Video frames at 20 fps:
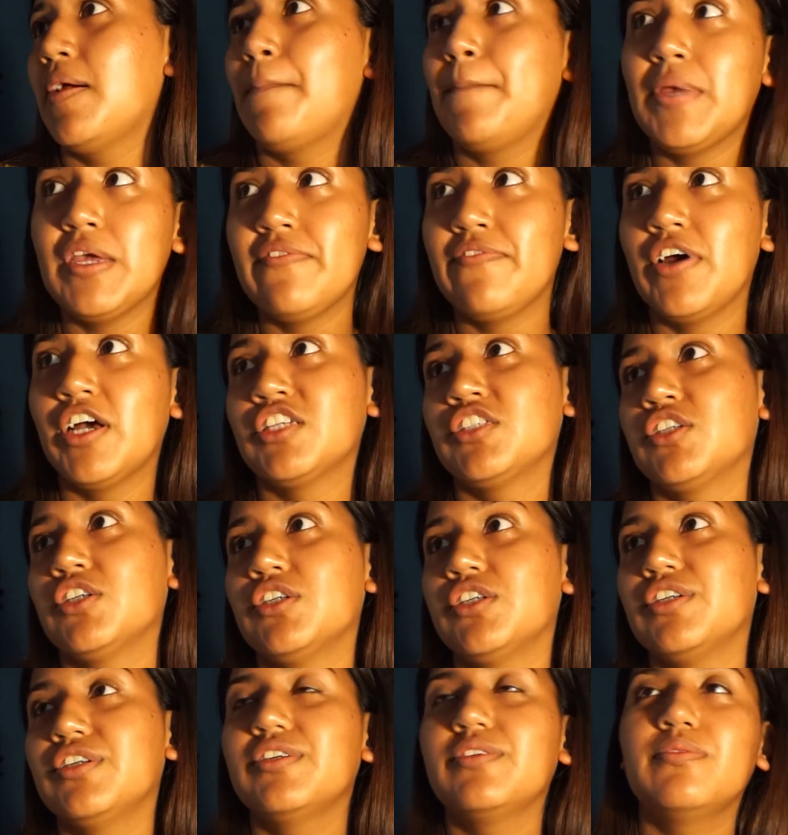Be
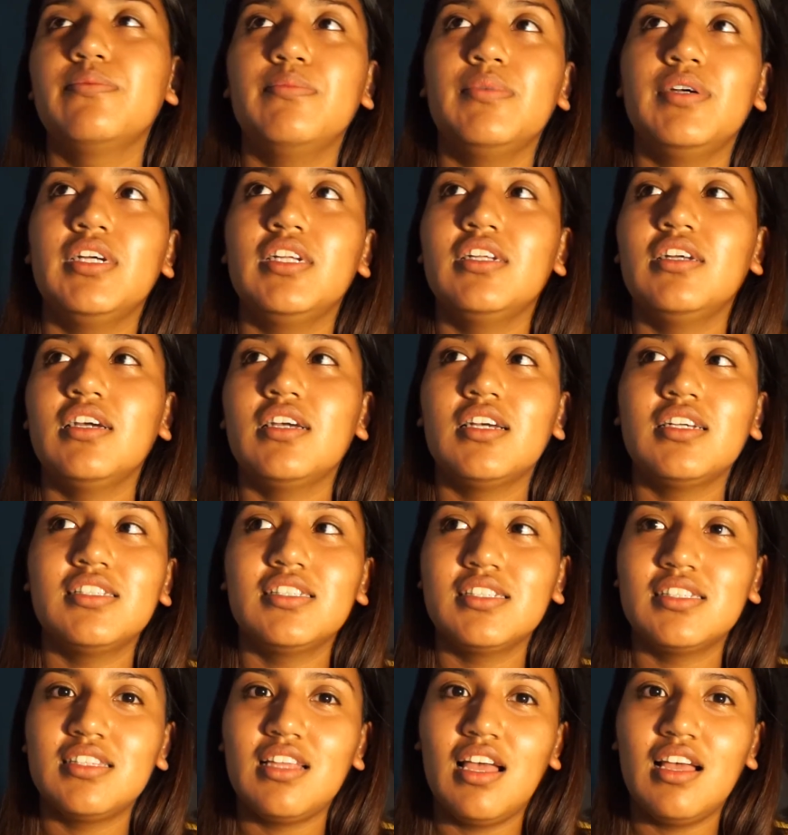faster. But I guess
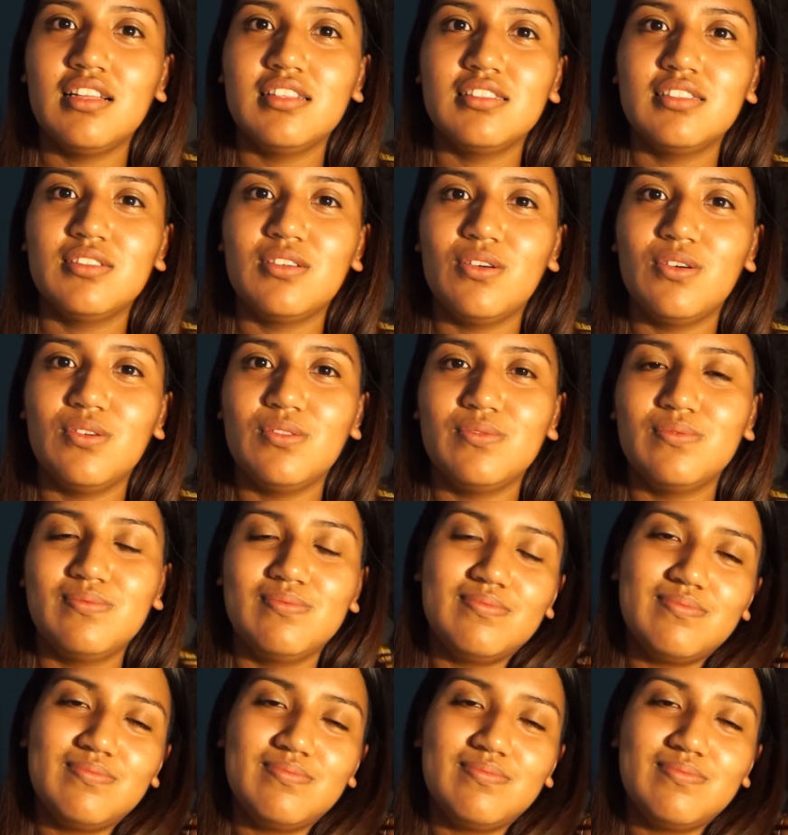it's not, so.